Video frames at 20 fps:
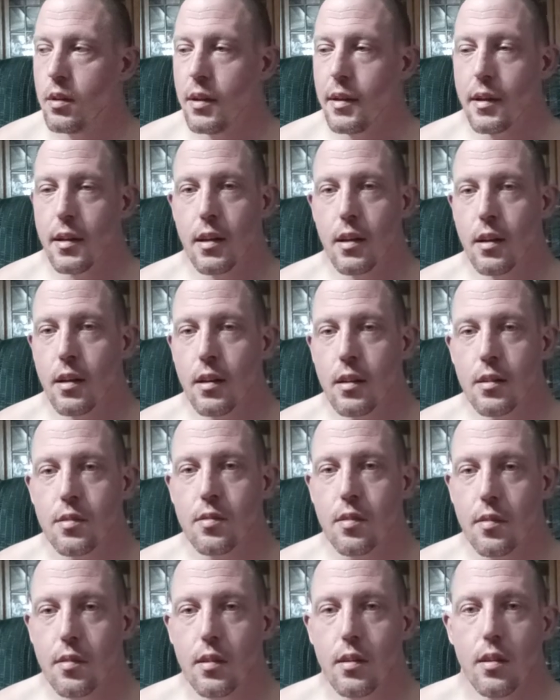And
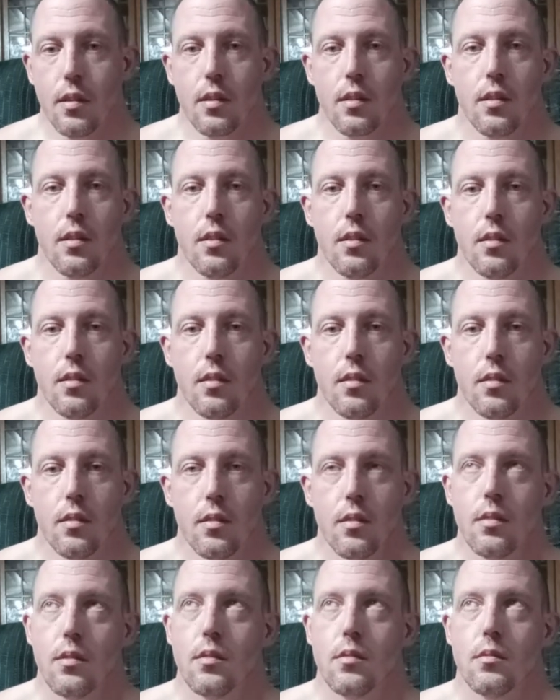that's the thing.
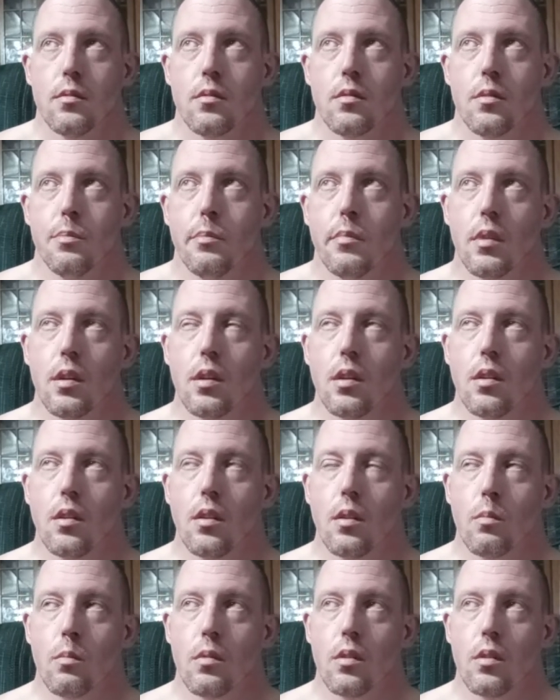And to me,